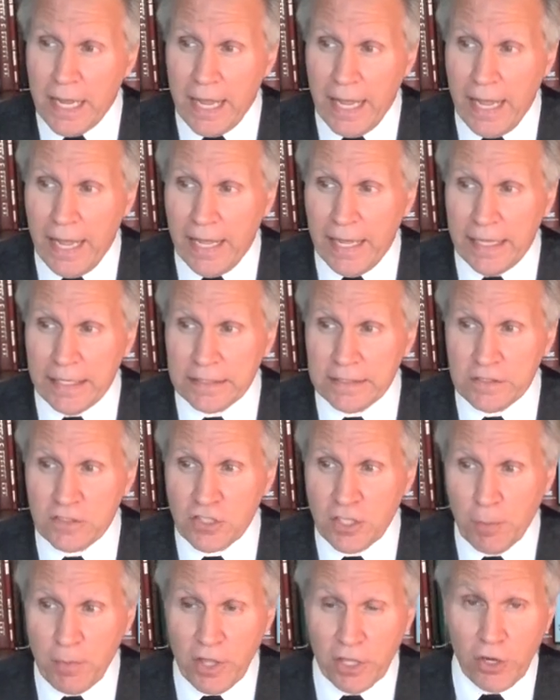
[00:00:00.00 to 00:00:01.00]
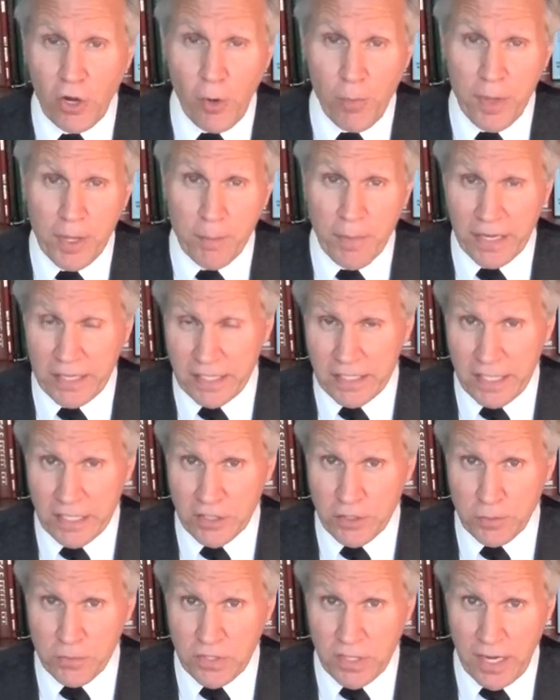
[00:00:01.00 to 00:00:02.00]
and some of the coping
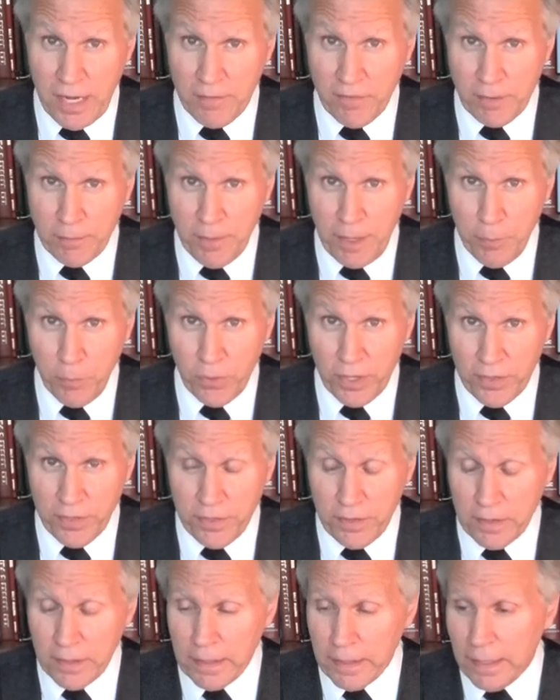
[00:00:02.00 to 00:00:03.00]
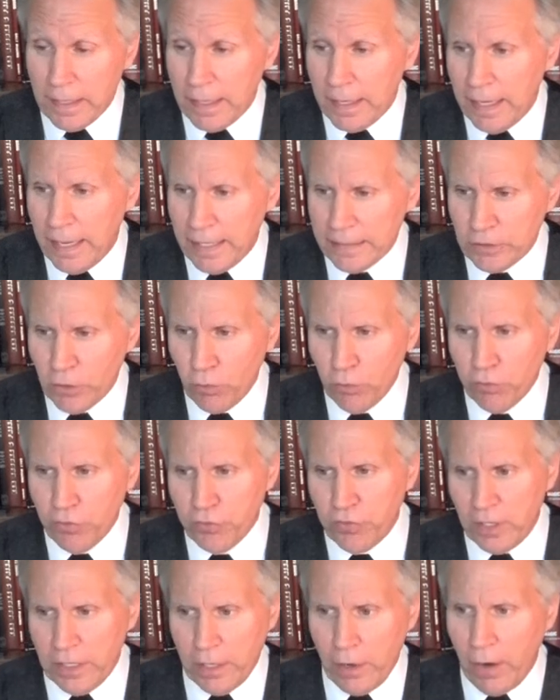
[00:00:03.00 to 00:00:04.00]
mechanisms that I've come up with. I don't,
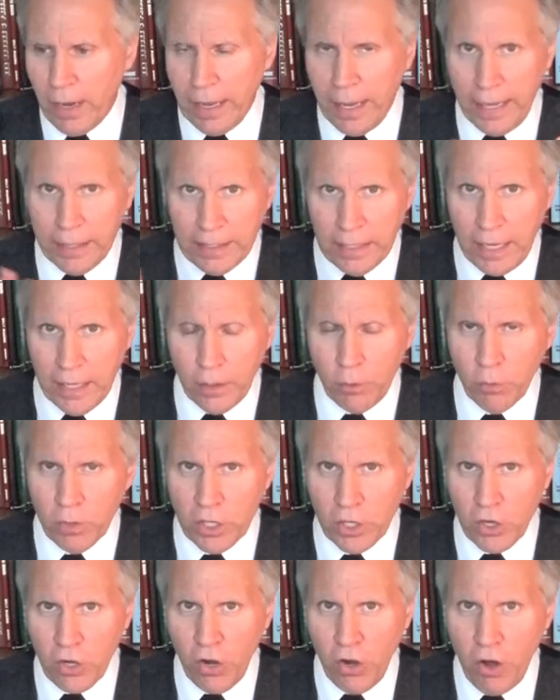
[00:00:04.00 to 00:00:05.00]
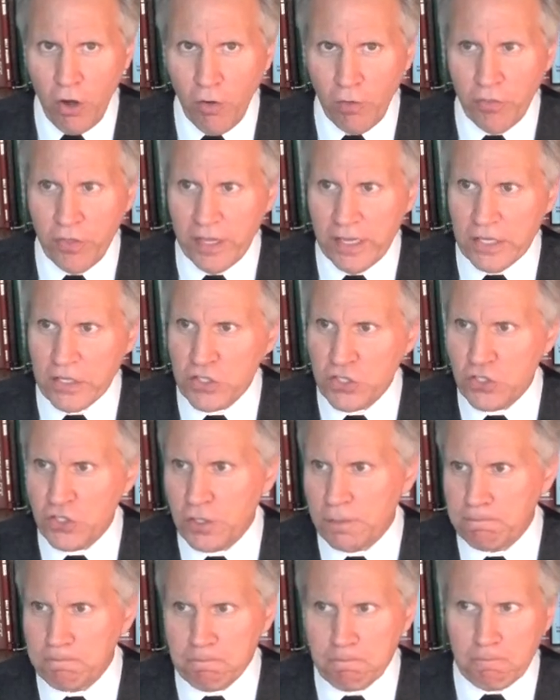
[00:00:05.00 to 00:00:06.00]
you know, I don't want to call
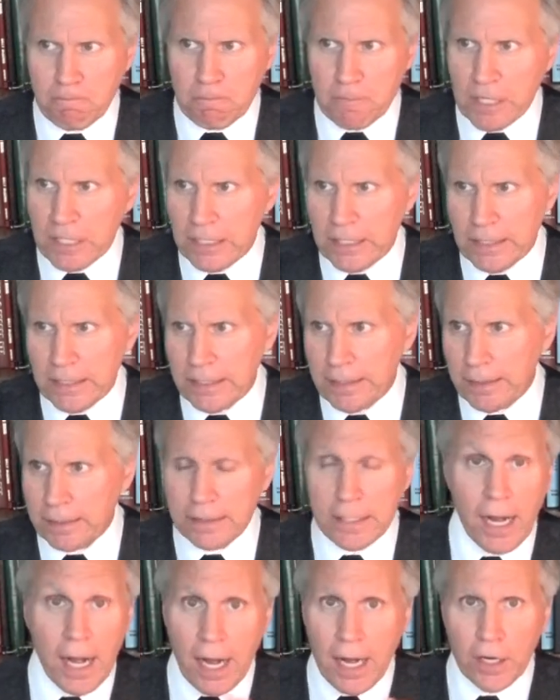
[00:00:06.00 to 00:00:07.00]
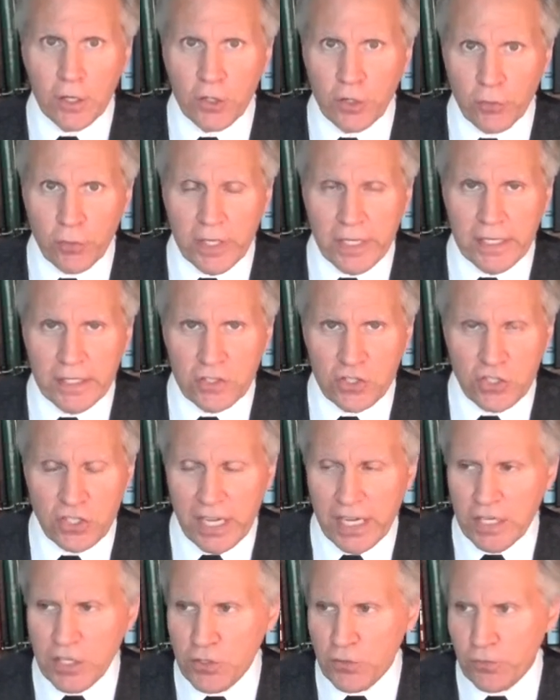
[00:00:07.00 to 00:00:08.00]
this conquering
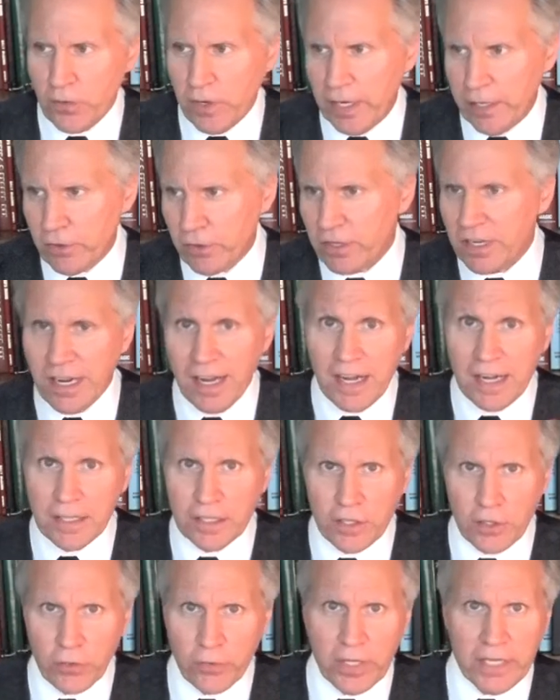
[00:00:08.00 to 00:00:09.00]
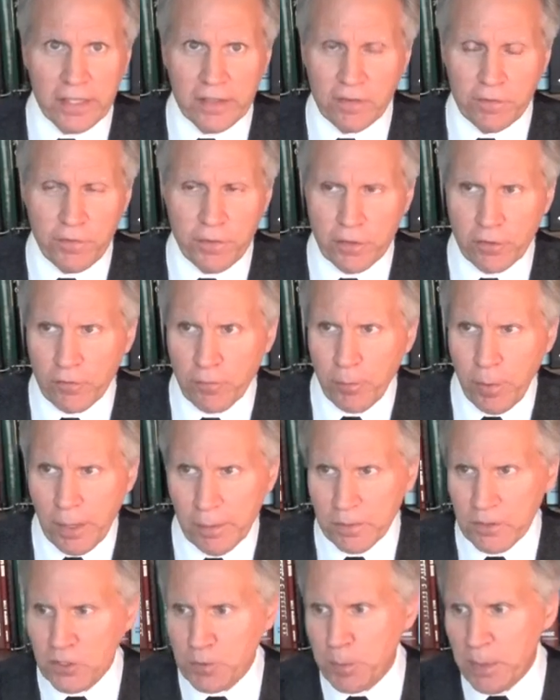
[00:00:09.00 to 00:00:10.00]
stage fright or conquering the fear of
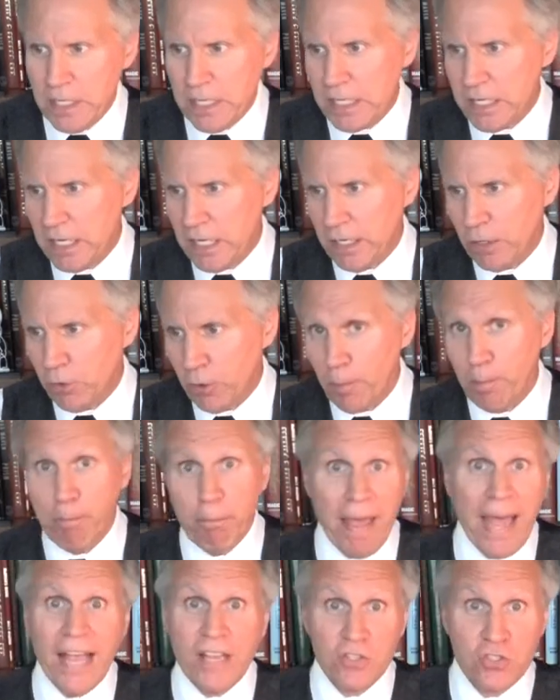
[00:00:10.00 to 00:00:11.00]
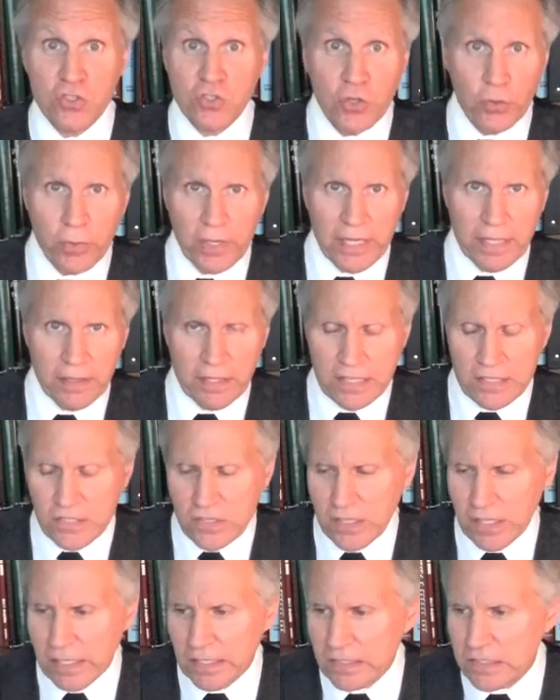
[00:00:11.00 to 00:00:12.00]
public speaking or mastering
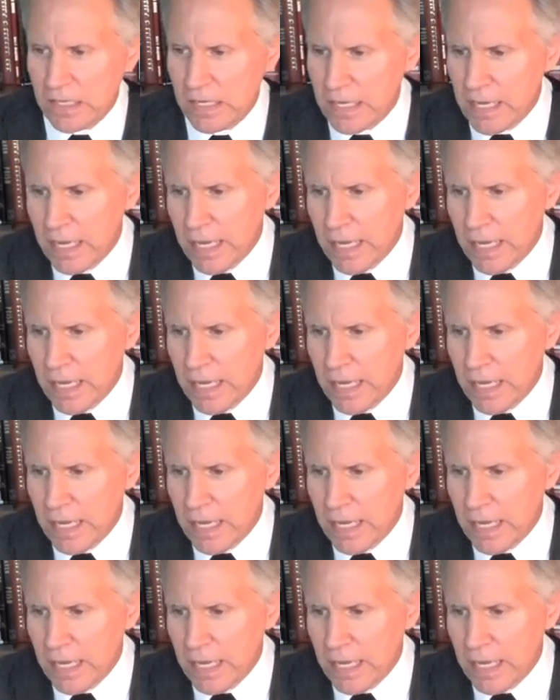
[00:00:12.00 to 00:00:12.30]
these things